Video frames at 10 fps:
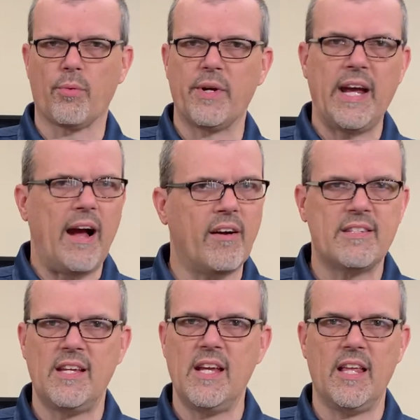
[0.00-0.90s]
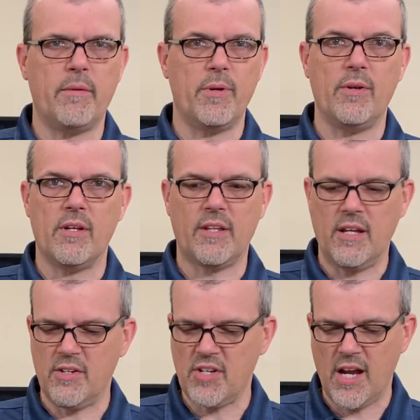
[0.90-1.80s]
regality and the beauty of the
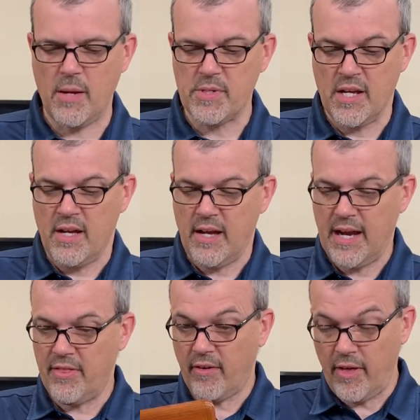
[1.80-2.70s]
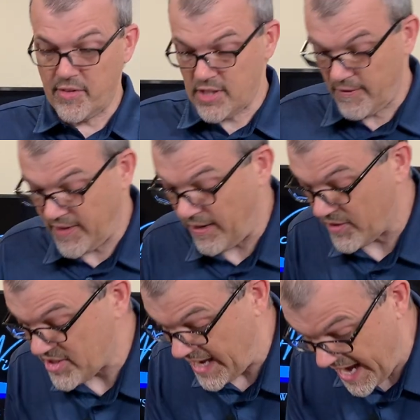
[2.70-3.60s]
King James. And the leather soft covers